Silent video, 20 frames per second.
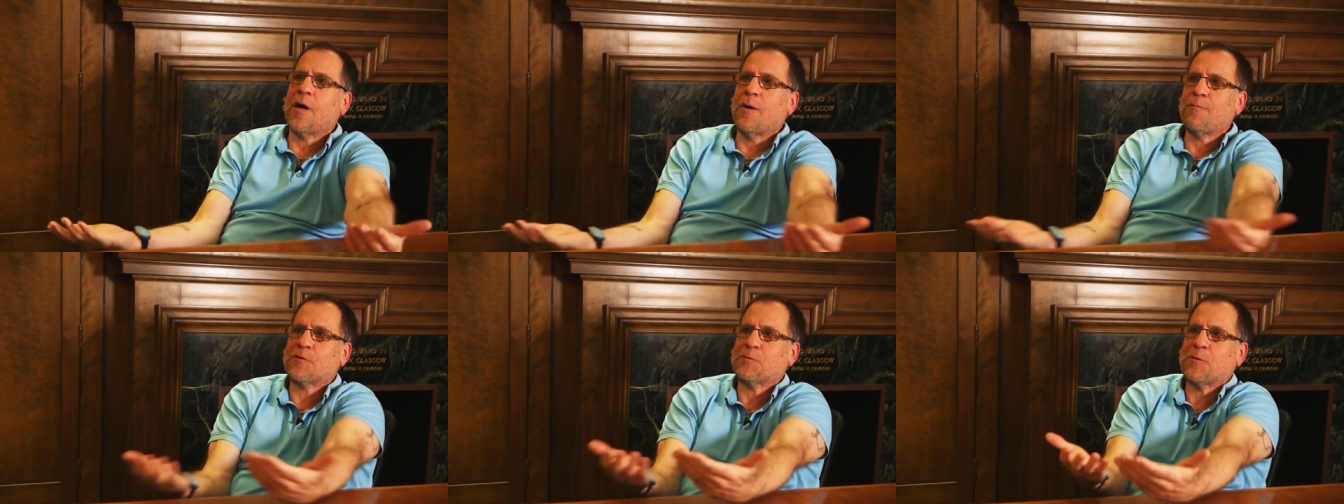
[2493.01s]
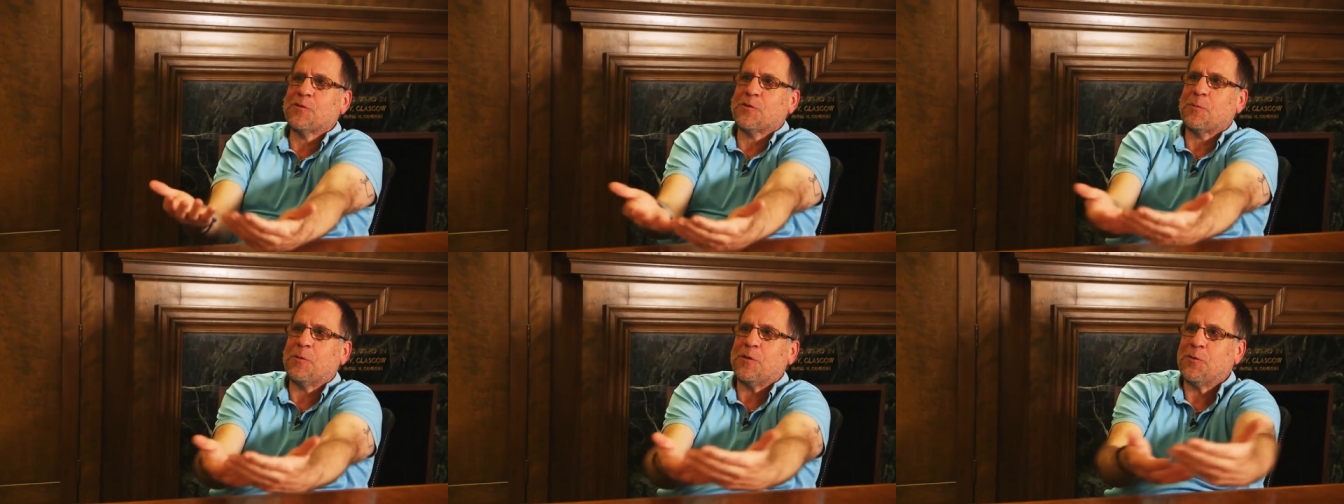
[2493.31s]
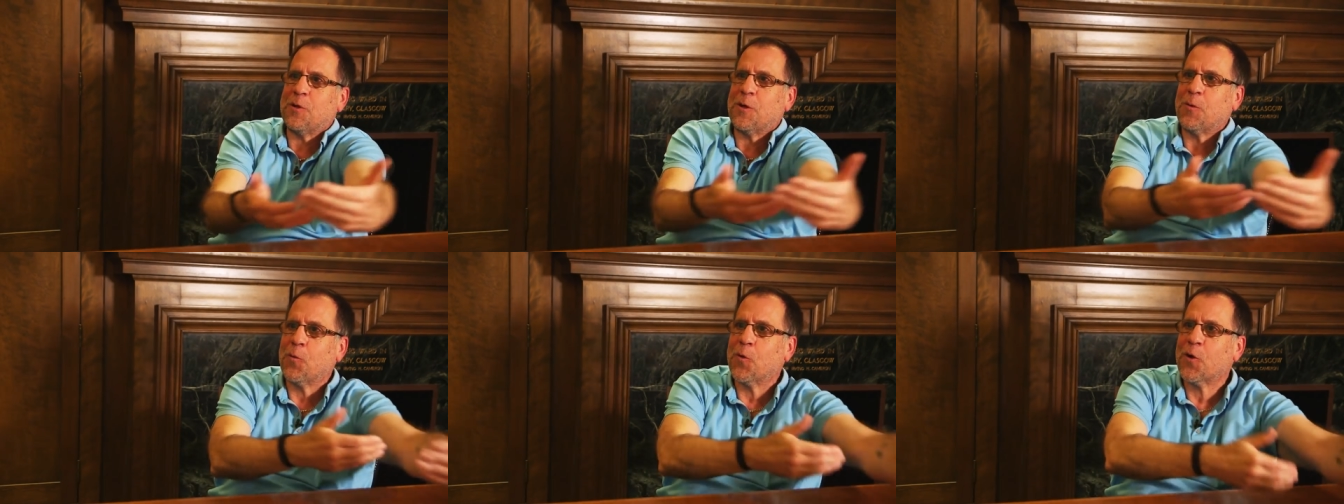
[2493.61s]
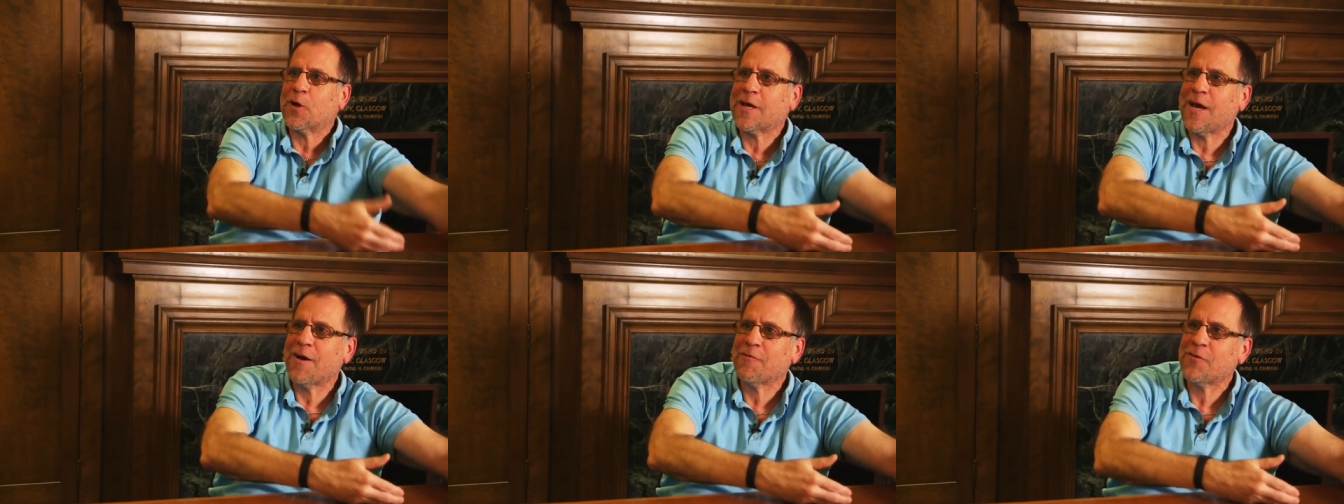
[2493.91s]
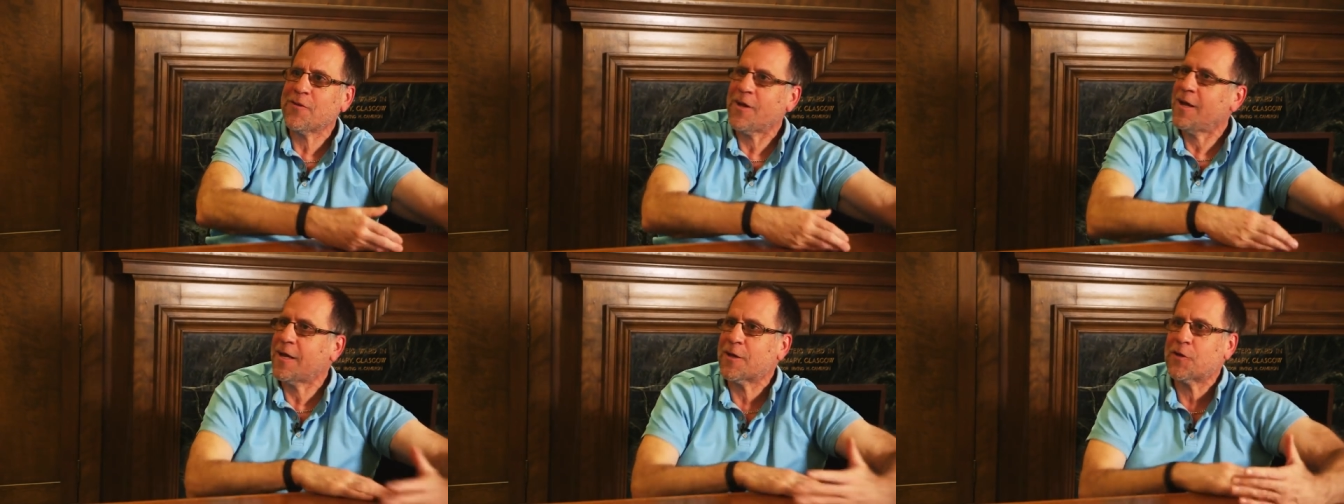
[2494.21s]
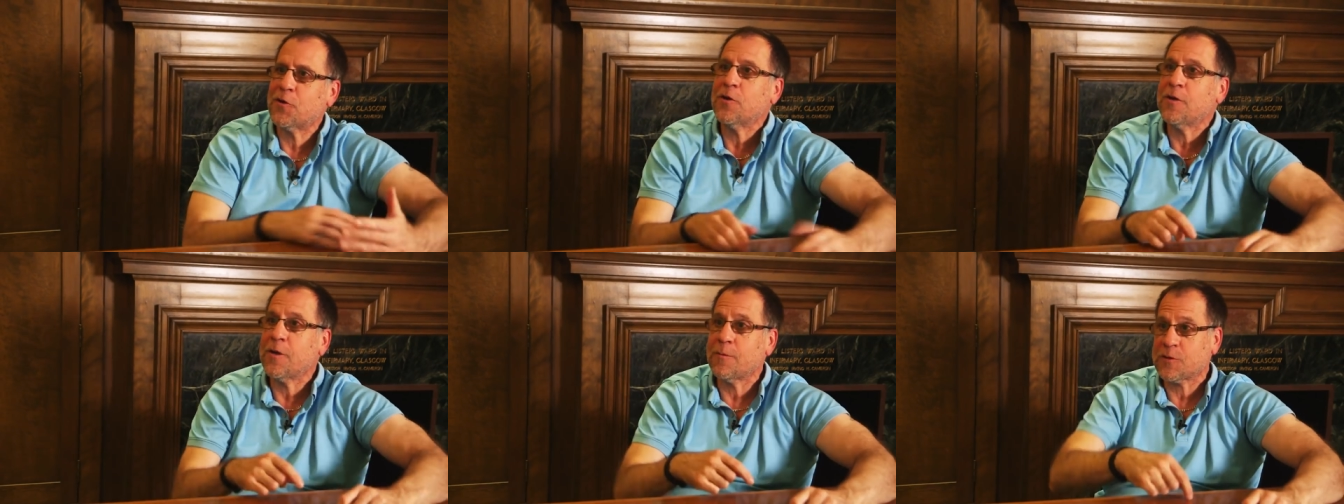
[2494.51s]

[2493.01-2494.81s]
I was supposed to be doing work after that, and I couldn't.